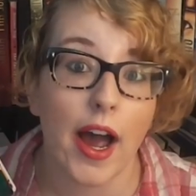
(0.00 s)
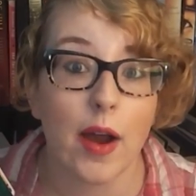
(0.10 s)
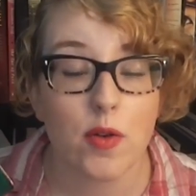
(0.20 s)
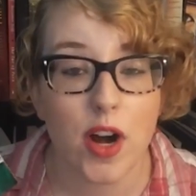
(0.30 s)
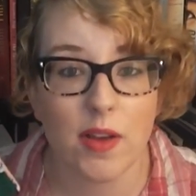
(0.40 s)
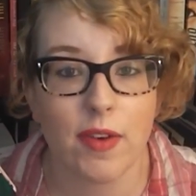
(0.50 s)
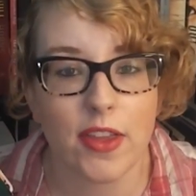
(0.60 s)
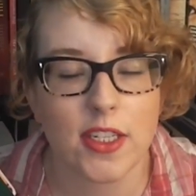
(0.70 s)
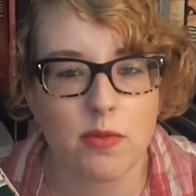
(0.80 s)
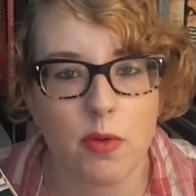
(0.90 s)
I would recommend
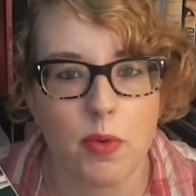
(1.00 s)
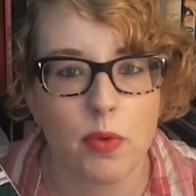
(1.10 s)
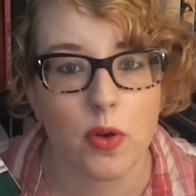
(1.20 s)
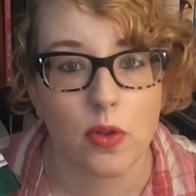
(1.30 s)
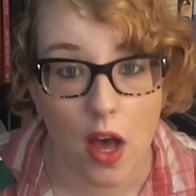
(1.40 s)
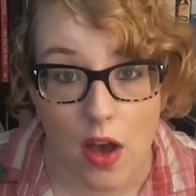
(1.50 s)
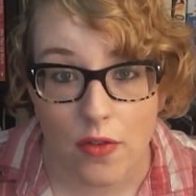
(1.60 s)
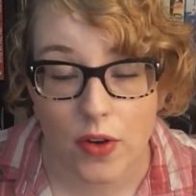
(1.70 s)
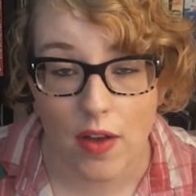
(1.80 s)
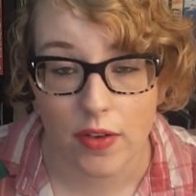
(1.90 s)
this to both people who
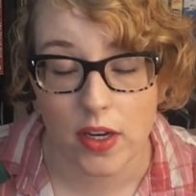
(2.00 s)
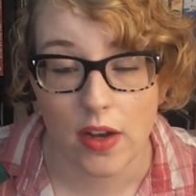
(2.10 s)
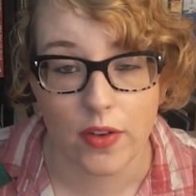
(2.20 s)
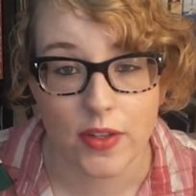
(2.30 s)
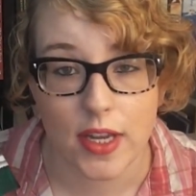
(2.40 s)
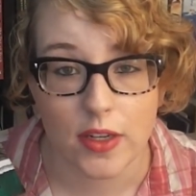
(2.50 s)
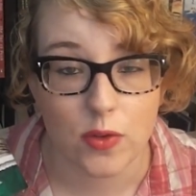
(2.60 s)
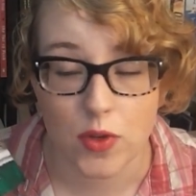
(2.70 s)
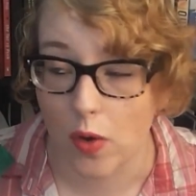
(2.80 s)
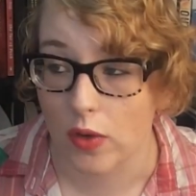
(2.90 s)
love graphic novels and
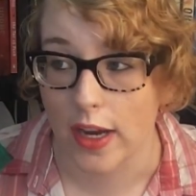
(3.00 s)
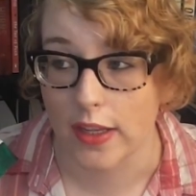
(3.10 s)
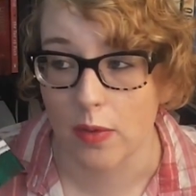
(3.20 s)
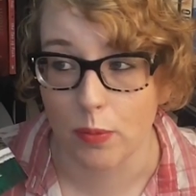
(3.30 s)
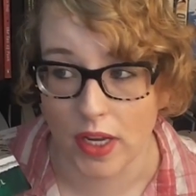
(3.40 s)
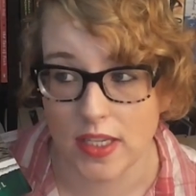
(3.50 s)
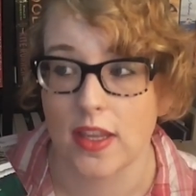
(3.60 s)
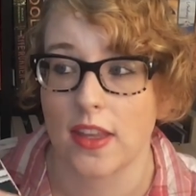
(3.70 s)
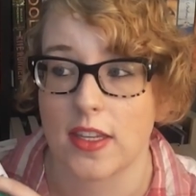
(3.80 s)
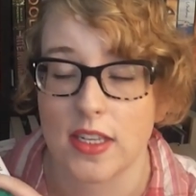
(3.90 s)
who don't like them because I
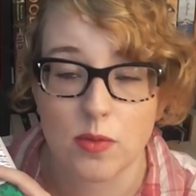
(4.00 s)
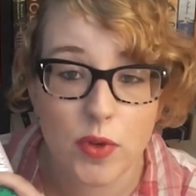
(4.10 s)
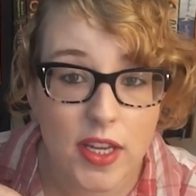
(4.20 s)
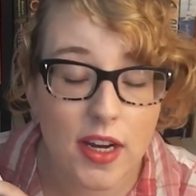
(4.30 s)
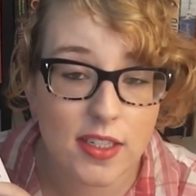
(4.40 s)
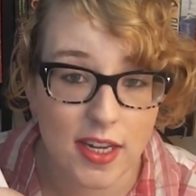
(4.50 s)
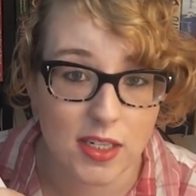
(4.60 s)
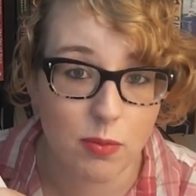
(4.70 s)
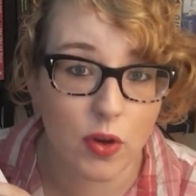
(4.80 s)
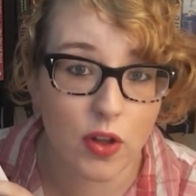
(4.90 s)
think this is really
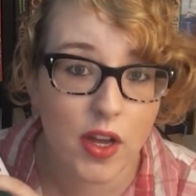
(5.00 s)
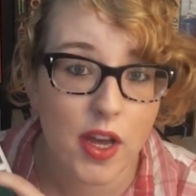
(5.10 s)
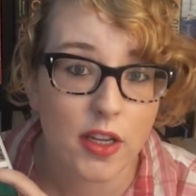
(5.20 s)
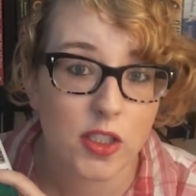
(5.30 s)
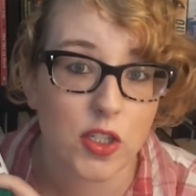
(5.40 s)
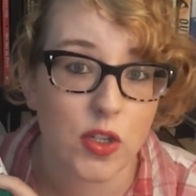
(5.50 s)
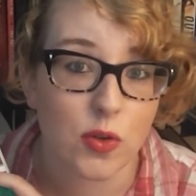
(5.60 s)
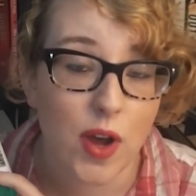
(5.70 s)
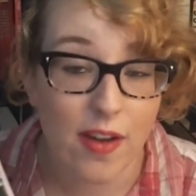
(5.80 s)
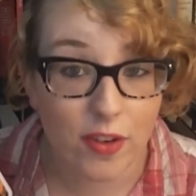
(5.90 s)
accessible
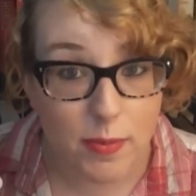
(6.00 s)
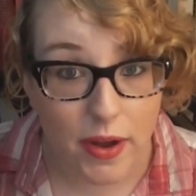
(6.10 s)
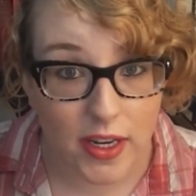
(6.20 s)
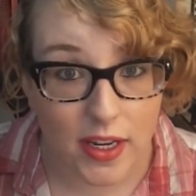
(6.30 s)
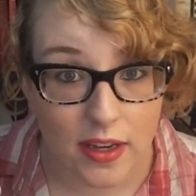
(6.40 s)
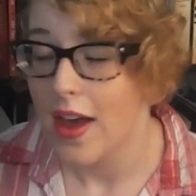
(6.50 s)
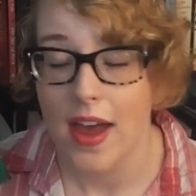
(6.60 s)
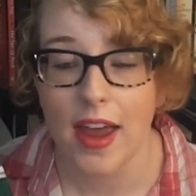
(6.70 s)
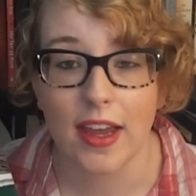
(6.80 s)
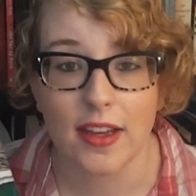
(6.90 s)
to everybody
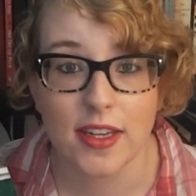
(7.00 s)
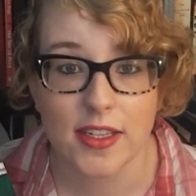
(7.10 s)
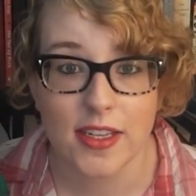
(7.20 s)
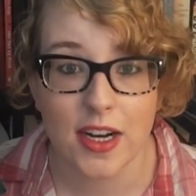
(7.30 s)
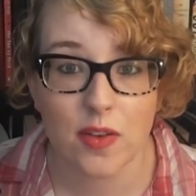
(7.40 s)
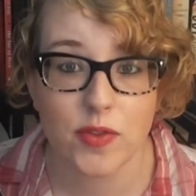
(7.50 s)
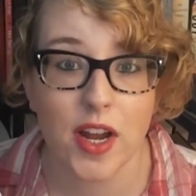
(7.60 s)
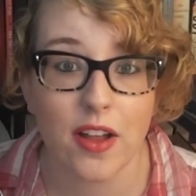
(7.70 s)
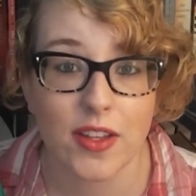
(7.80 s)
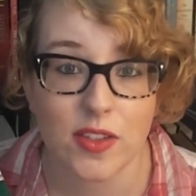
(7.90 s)
and its narrative
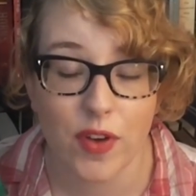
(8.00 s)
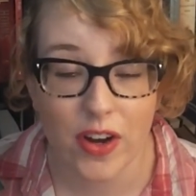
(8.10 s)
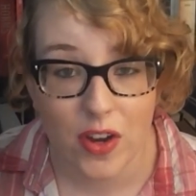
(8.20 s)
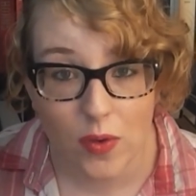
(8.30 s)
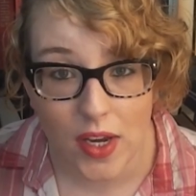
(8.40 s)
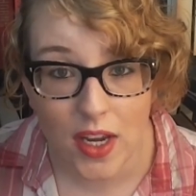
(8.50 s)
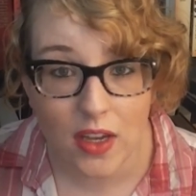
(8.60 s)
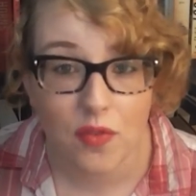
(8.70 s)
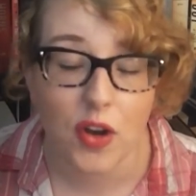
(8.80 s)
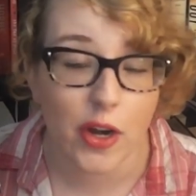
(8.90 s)
style is very
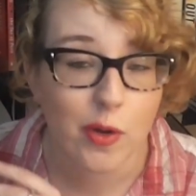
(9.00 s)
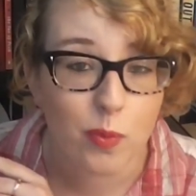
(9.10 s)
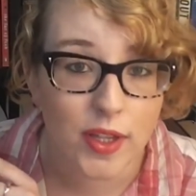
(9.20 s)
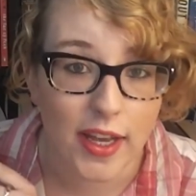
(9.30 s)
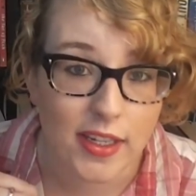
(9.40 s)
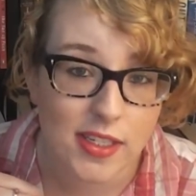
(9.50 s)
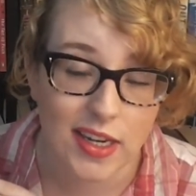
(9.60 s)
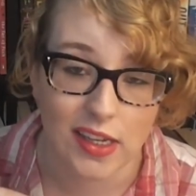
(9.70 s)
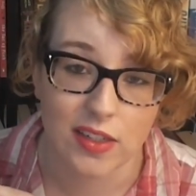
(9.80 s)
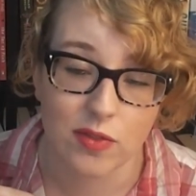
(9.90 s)
unique, very complex,
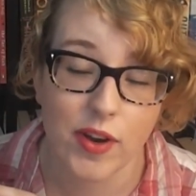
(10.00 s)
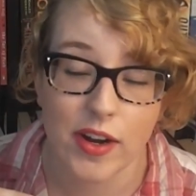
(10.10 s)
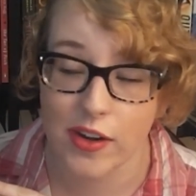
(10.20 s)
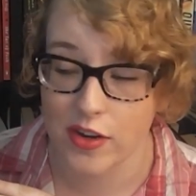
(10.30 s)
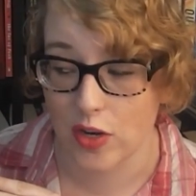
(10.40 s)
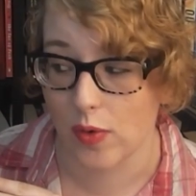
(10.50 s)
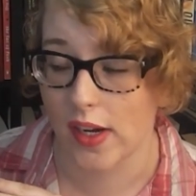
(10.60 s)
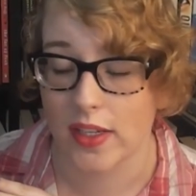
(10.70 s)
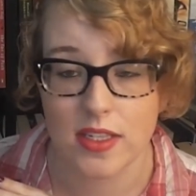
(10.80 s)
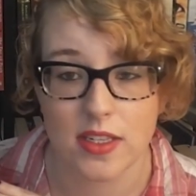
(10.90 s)
and very
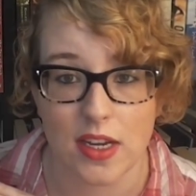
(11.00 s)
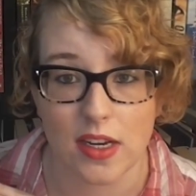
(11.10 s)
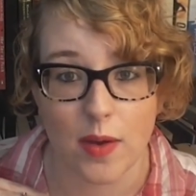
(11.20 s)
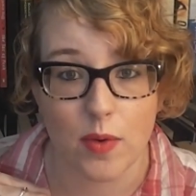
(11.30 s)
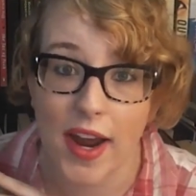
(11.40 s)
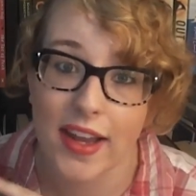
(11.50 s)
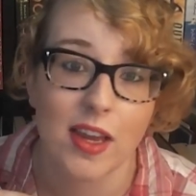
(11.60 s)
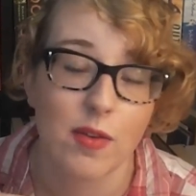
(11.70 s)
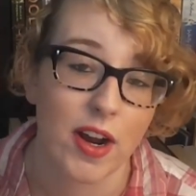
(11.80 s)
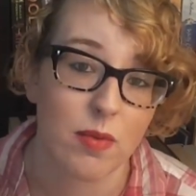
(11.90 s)
nuanced, and I would
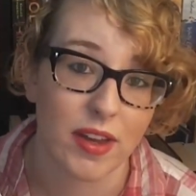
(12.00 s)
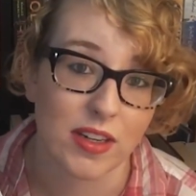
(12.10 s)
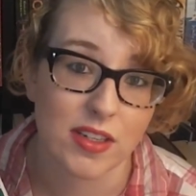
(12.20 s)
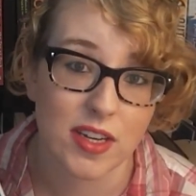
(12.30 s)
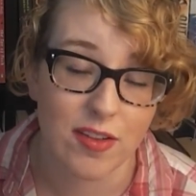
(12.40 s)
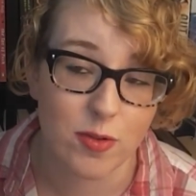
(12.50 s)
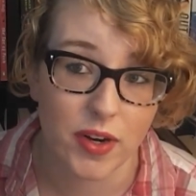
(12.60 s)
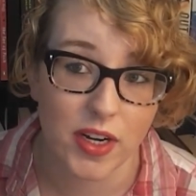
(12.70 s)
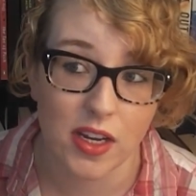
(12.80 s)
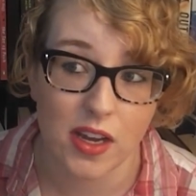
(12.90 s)
highly recommend it to
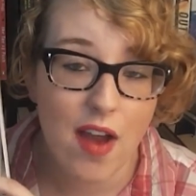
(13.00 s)
everybody.